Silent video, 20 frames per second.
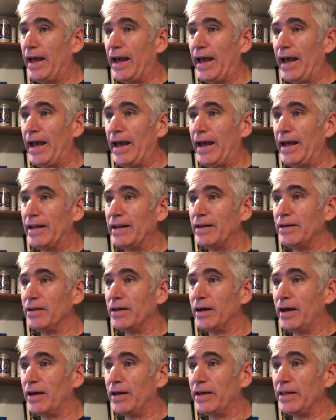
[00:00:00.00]

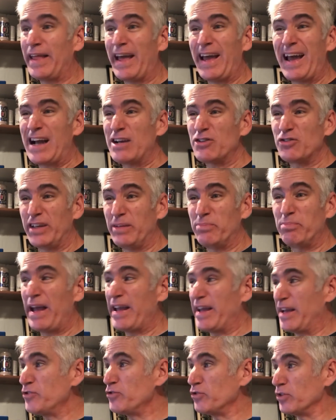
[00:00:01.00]
And they actually
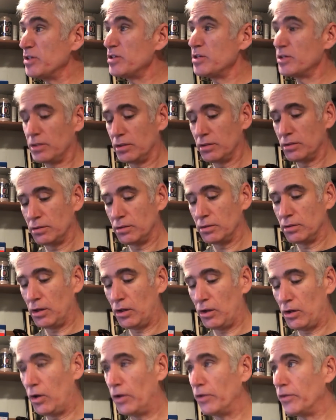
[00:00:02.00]
pay interest
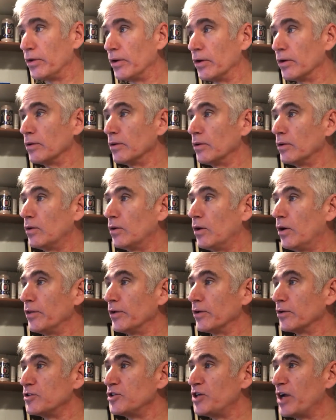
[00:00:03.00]
on
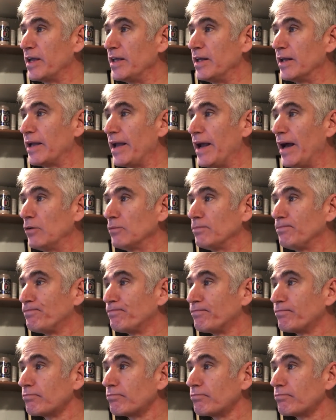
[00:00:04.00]
their checking account.